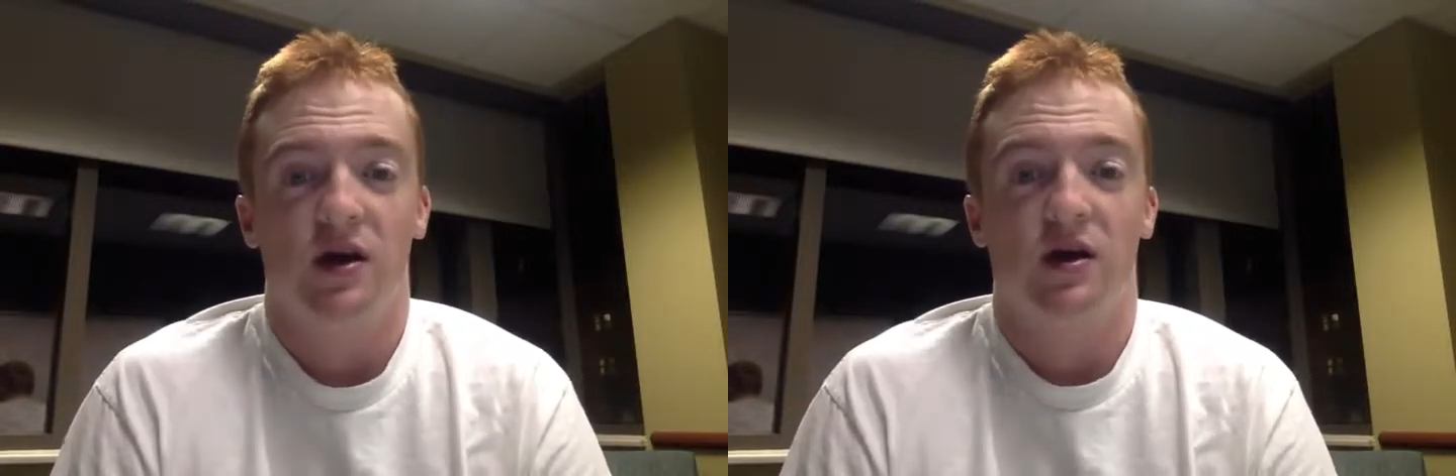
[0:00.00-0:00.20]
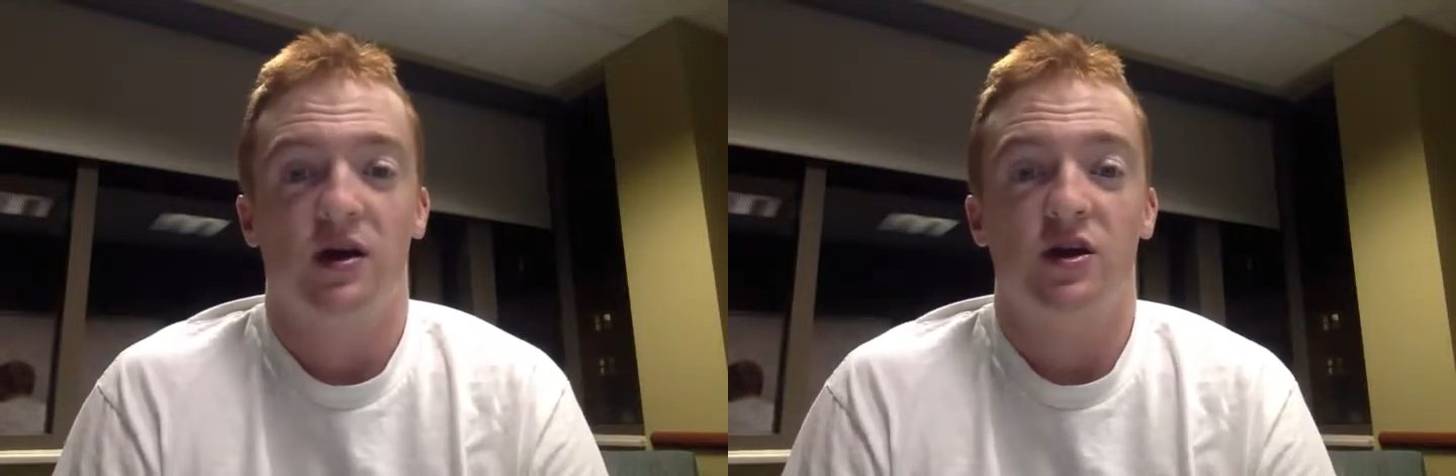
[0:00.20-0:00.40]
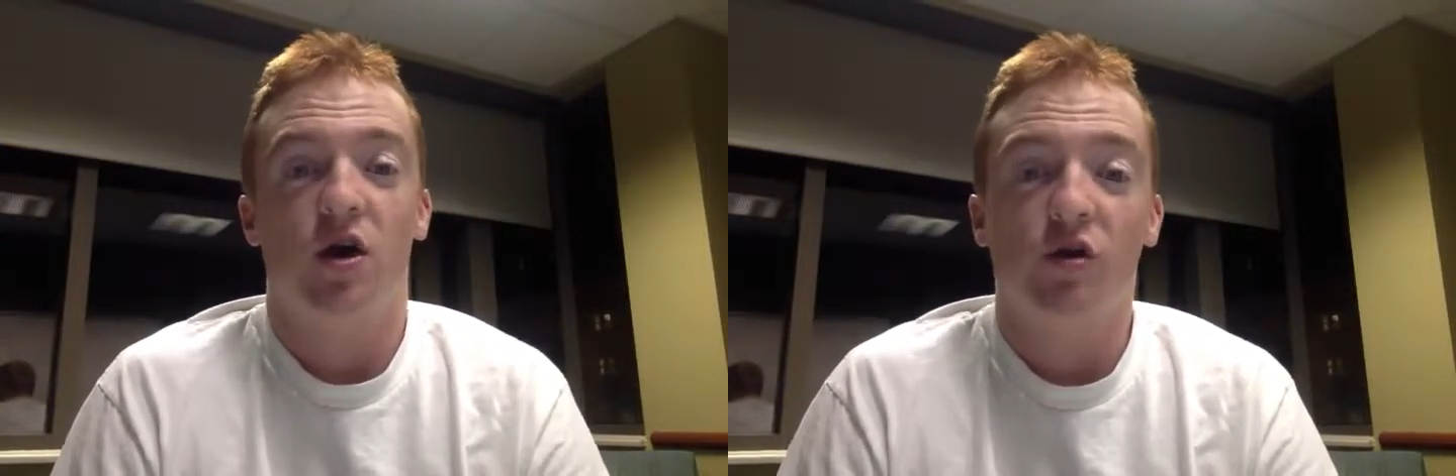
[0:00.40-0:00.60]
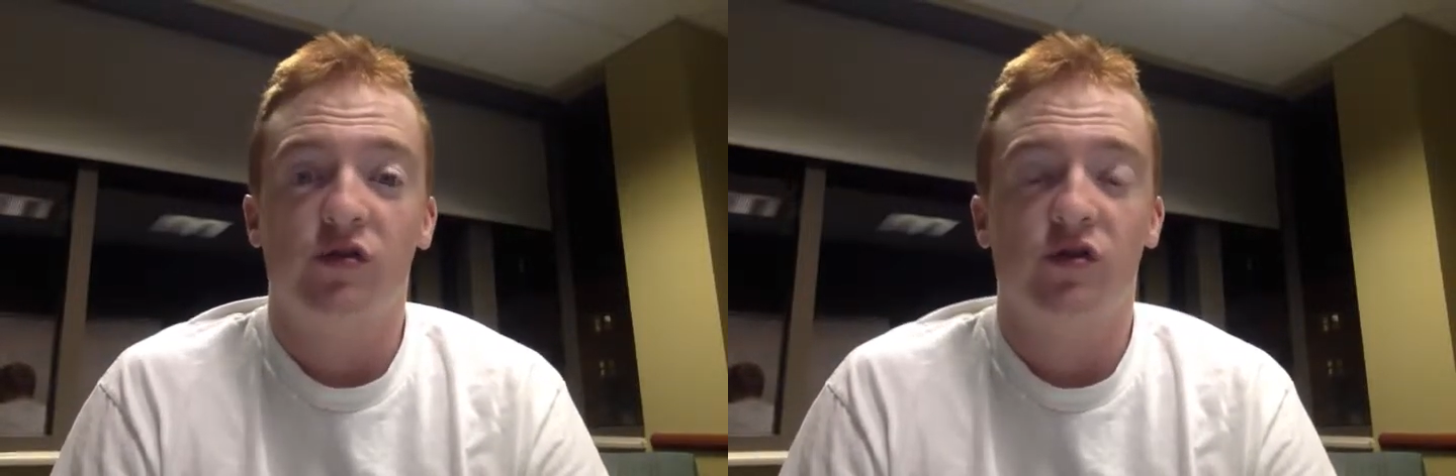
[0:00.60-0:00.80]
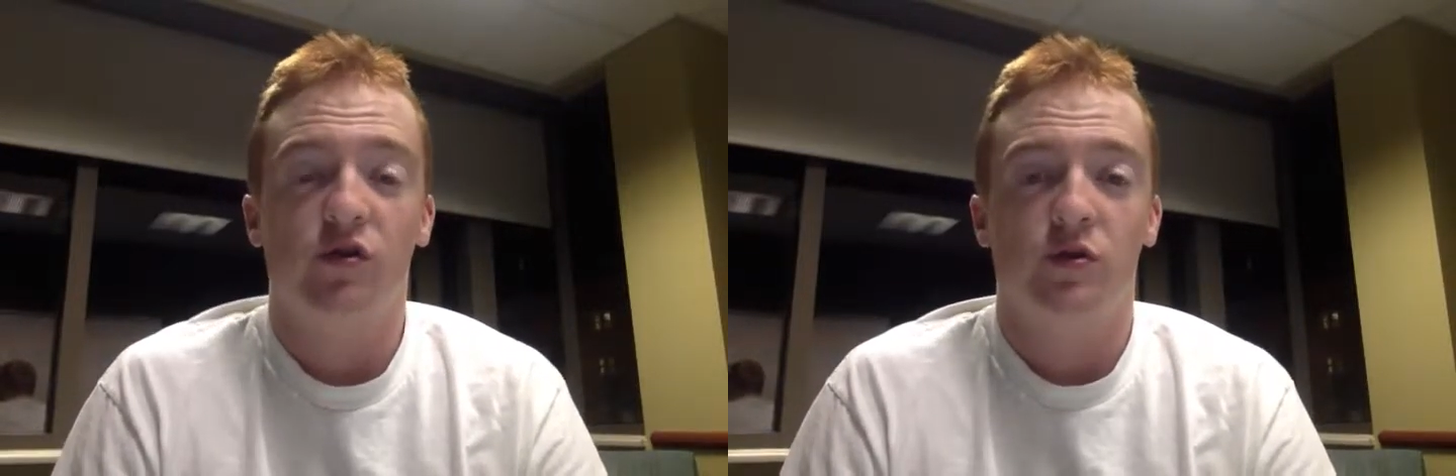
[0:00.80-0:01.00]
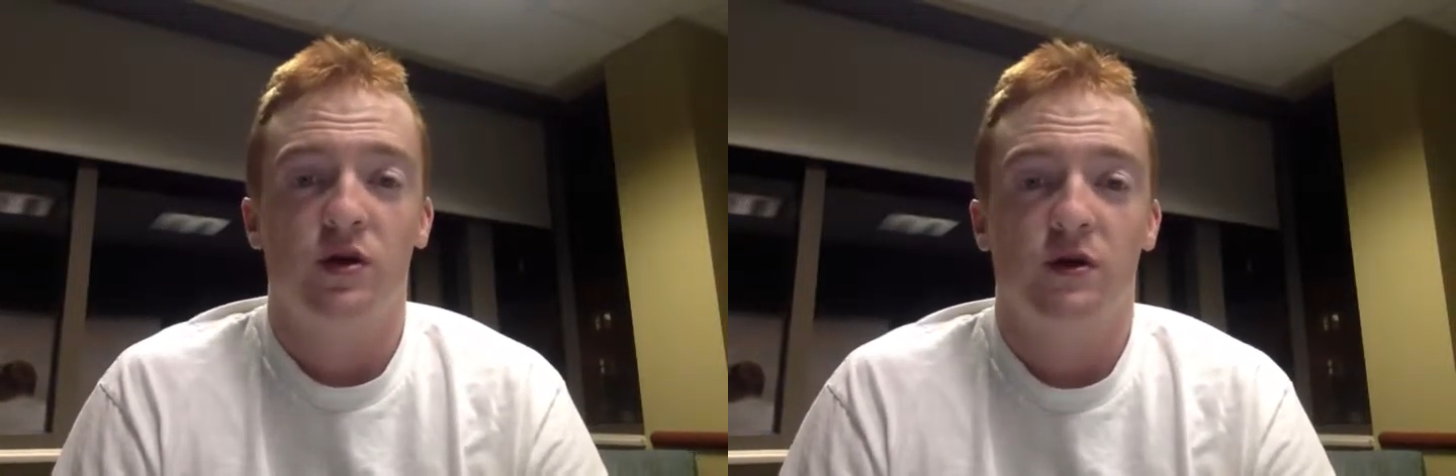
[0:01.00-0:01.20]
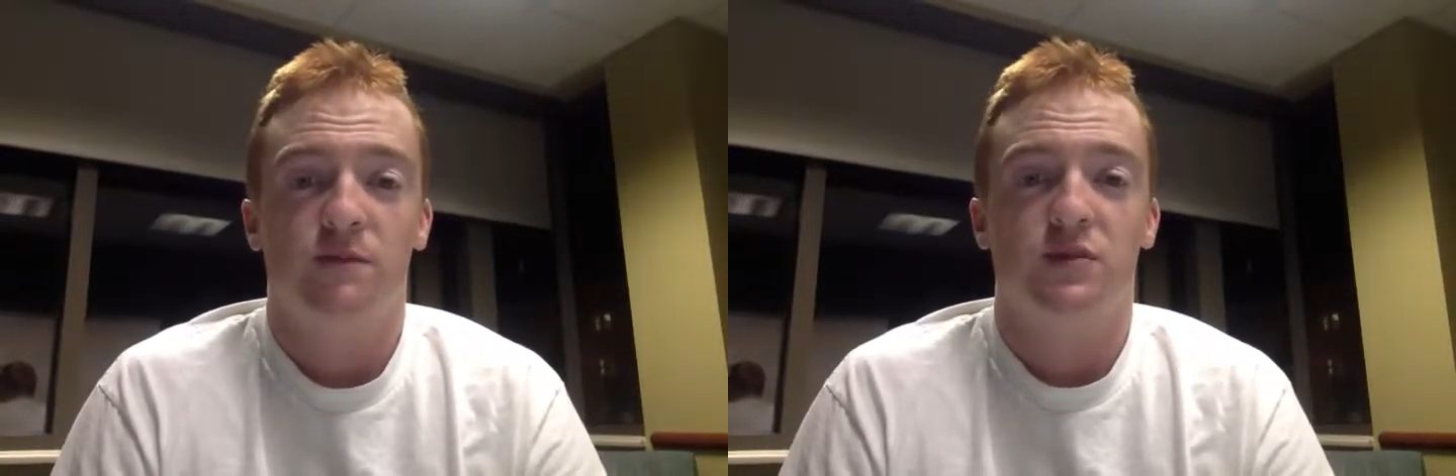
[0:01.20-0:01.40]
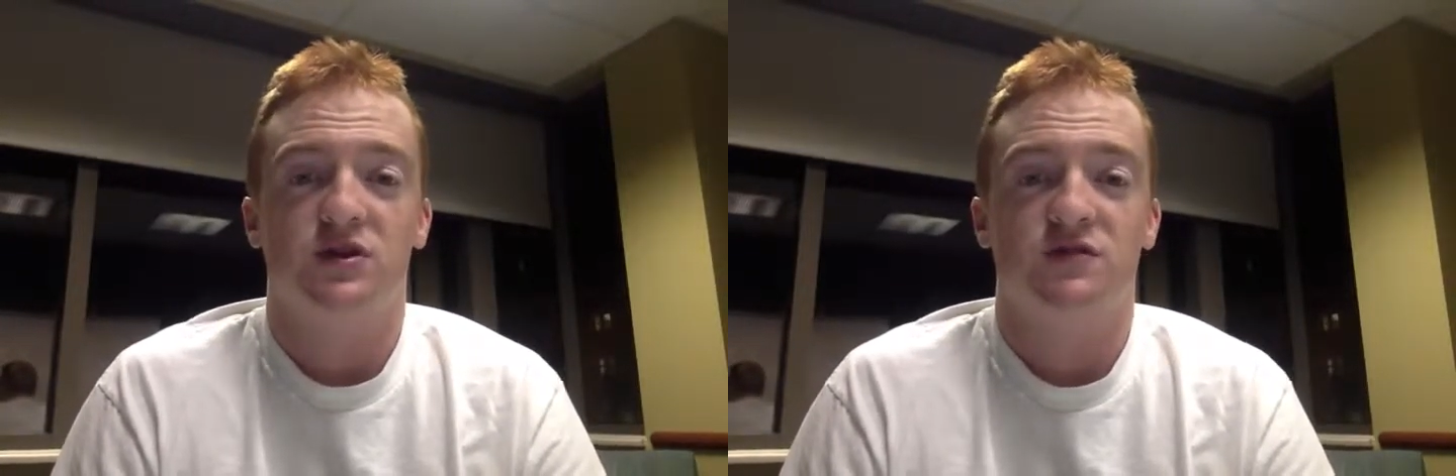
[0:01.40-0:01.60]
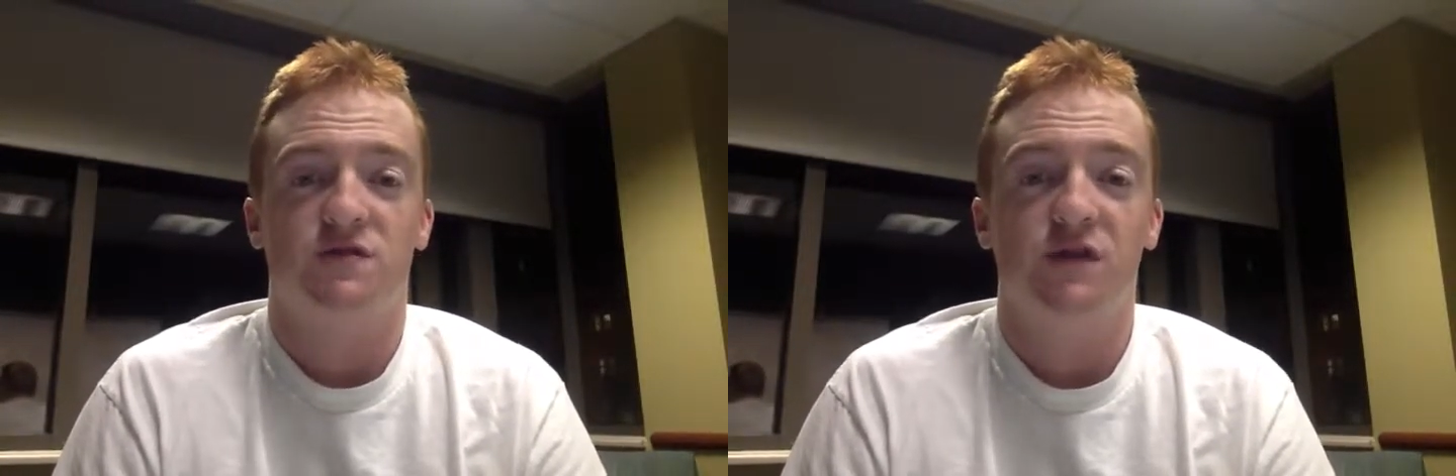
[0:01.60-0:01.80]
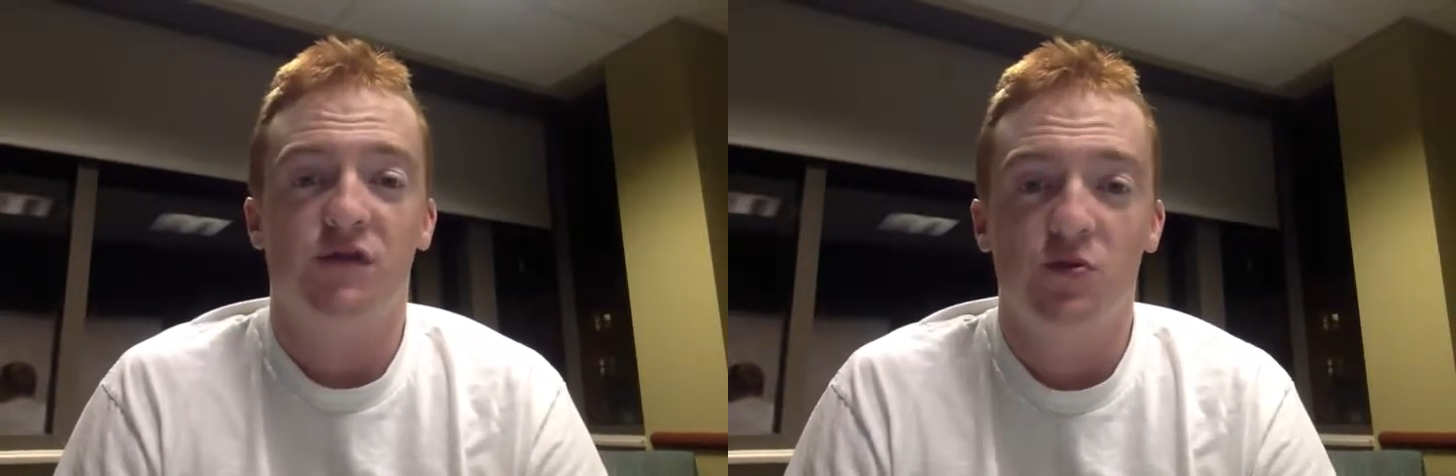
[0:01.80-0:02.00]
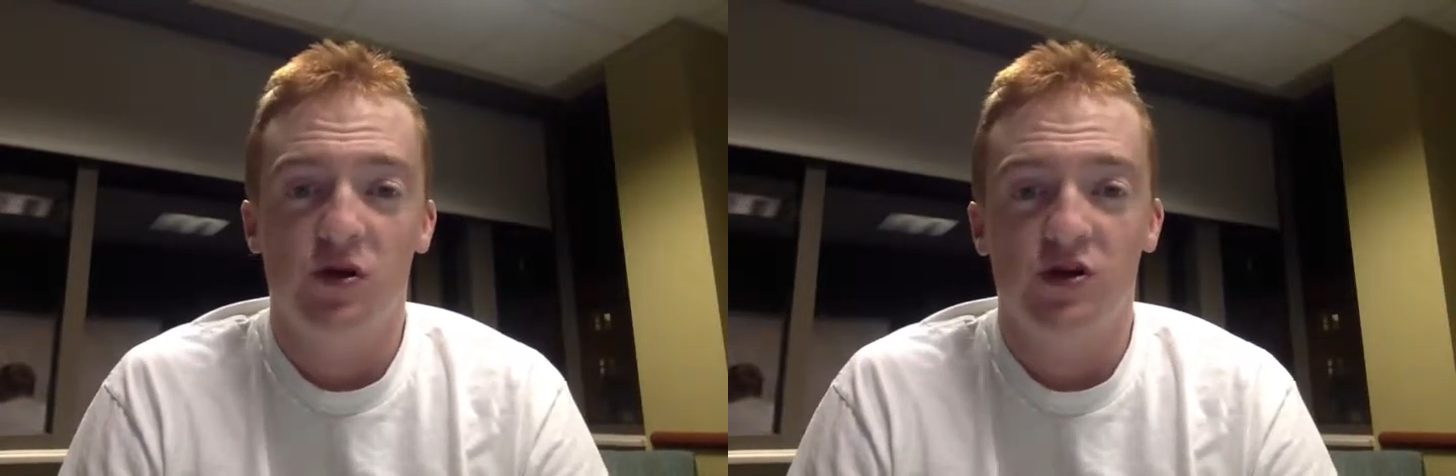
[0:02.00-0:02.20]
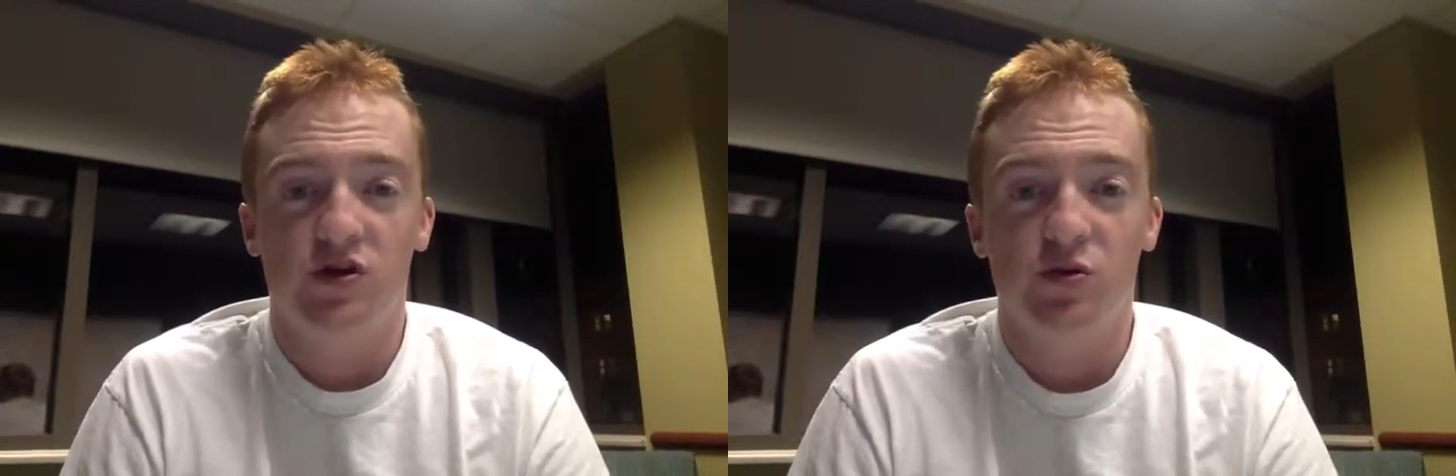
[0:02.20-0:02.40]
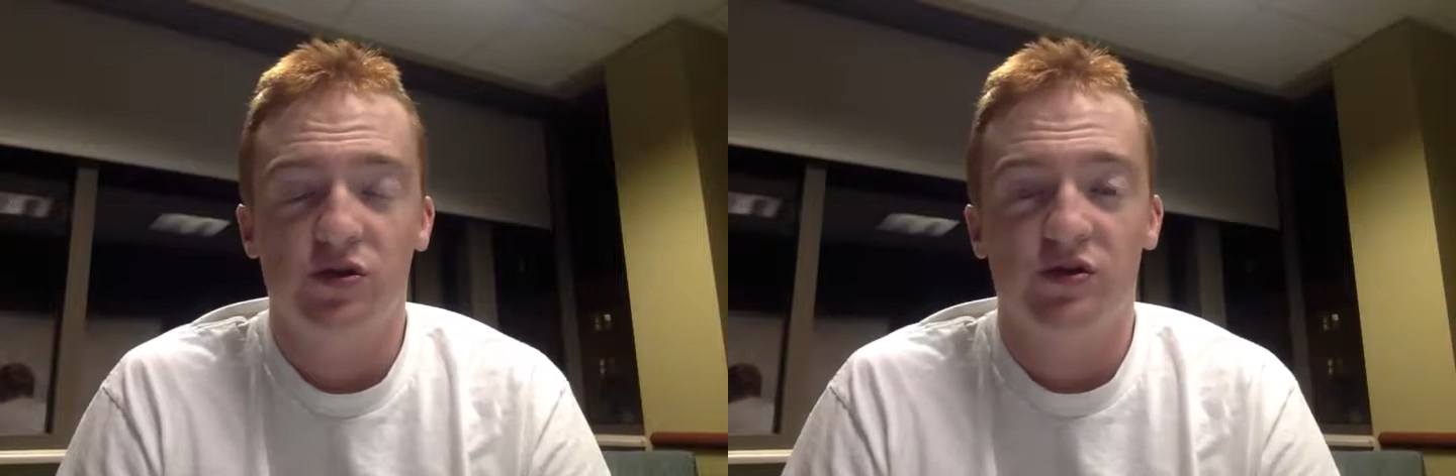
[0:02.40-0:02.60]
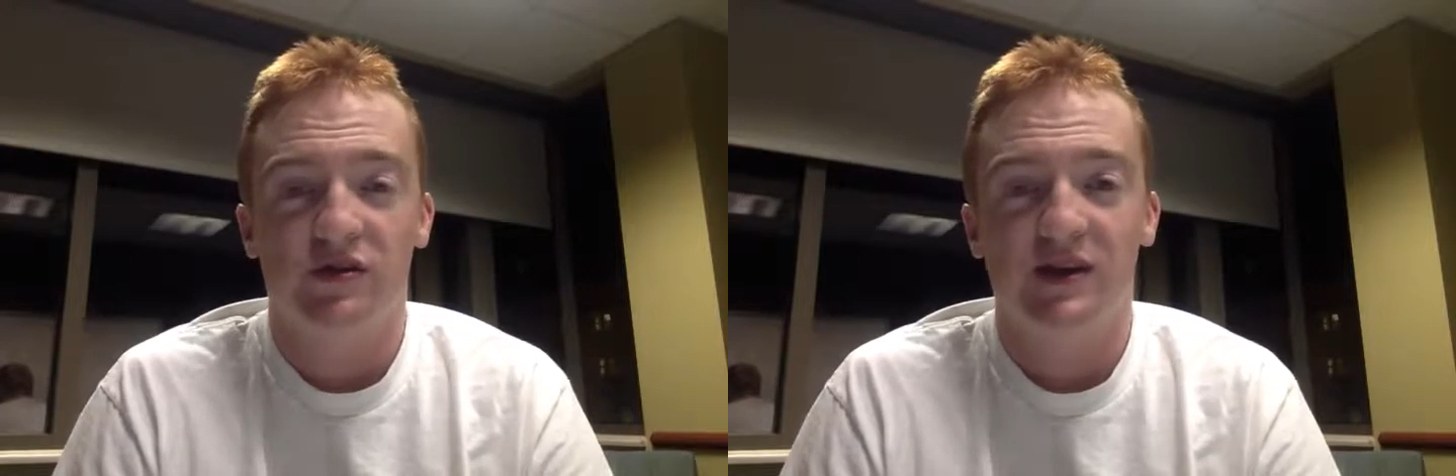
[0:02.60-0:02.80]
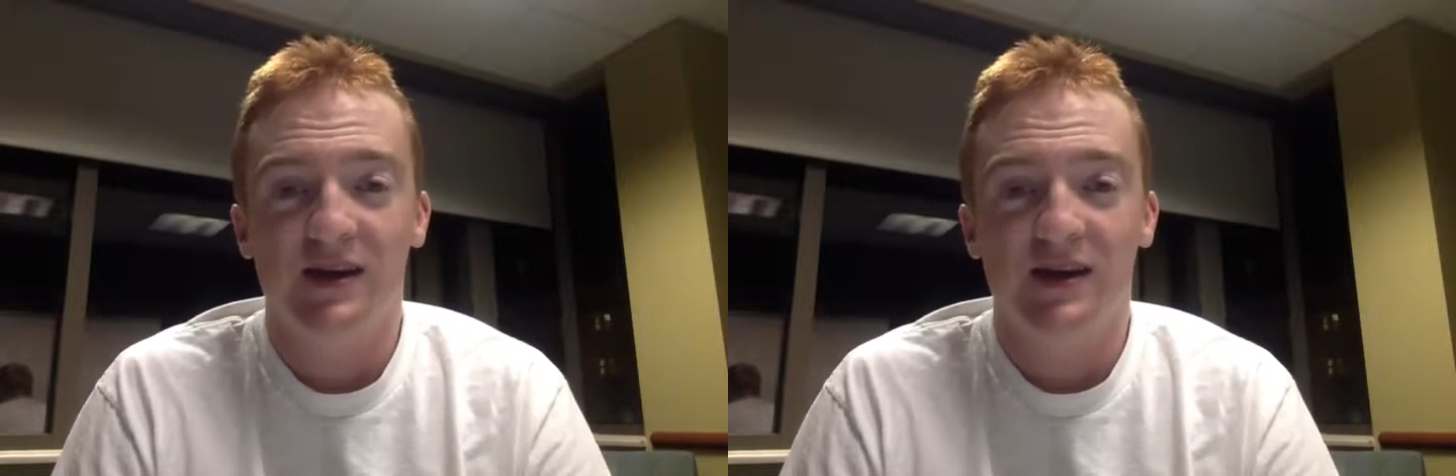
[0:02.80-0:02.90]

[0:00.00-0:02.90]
And he also pitched 51 2/3